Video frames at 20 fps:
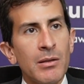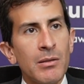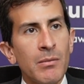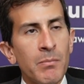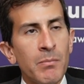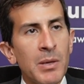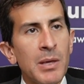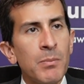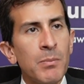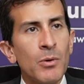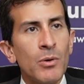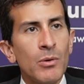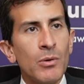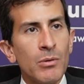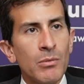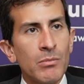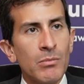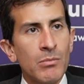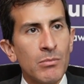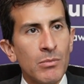
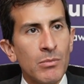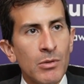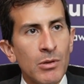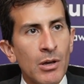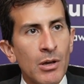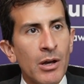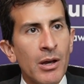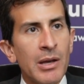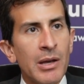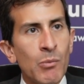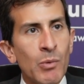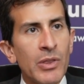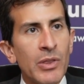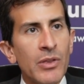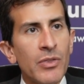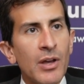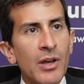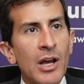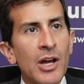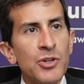people
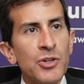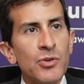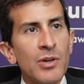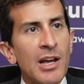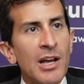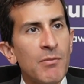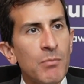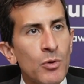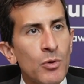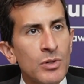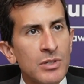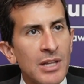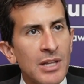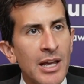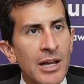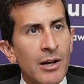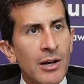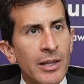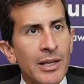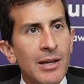within the country have more
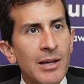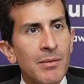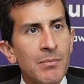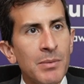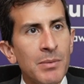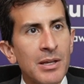say on it